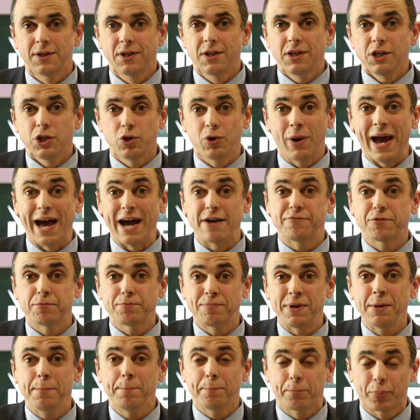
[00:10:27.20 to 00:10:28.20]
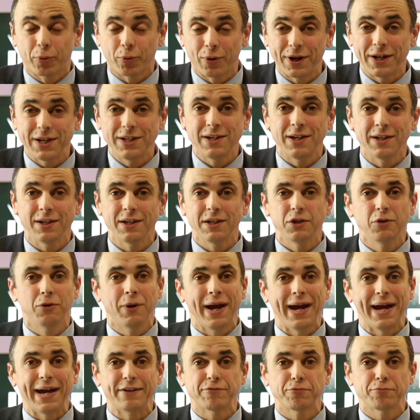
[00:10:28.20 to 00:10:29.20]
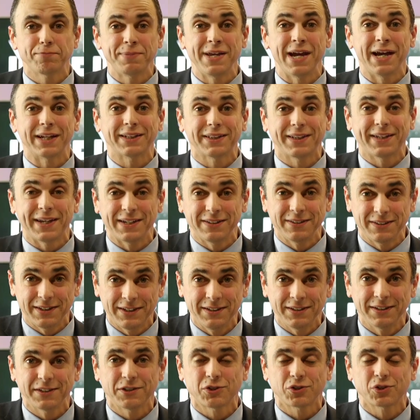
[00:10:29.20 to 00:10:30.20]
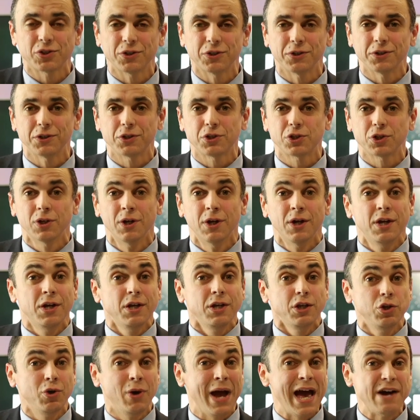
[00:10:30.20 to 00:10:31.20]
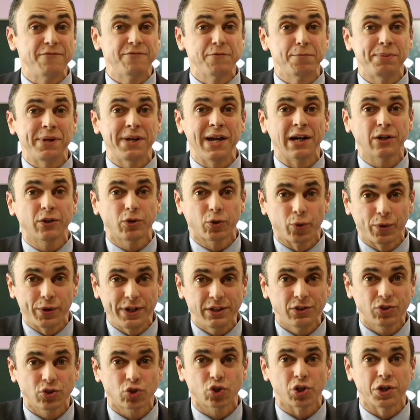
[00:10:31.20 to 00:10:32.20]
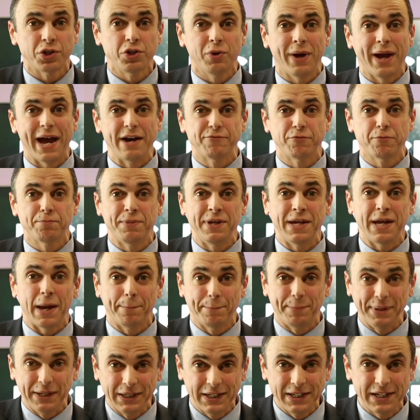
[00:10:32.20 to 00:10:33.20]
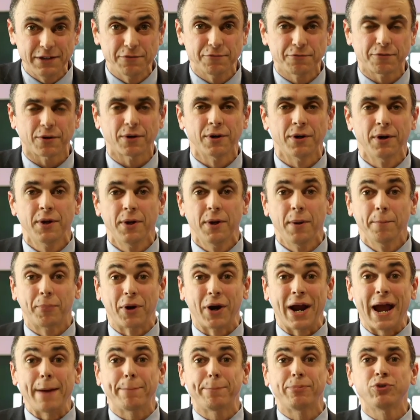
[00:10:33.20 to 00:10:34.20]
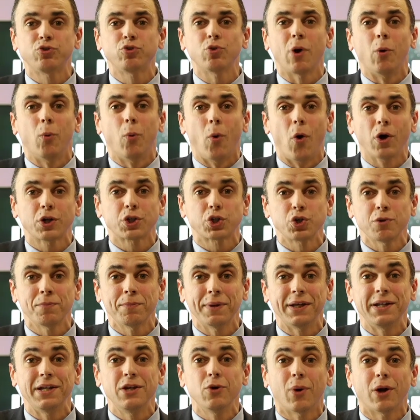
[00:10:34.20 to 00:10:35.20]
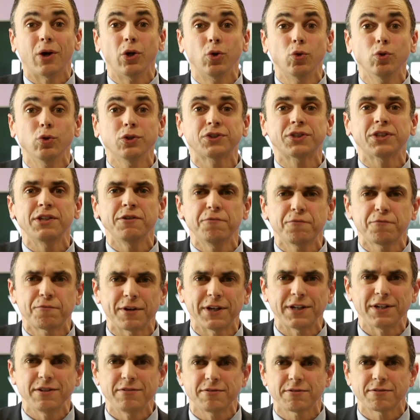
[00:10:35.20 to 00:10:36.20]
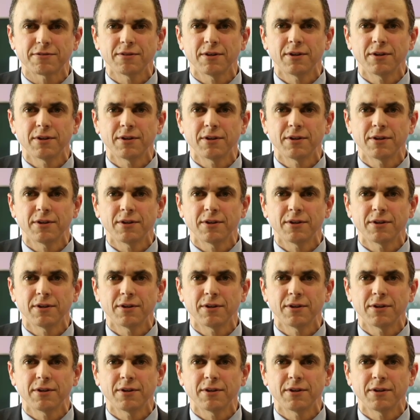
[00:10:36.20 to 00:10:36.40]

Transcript: You have been praying. You have been attending the church. You have been a Christian. You have been a believer. Perhaps you are watching me and you are losing faith.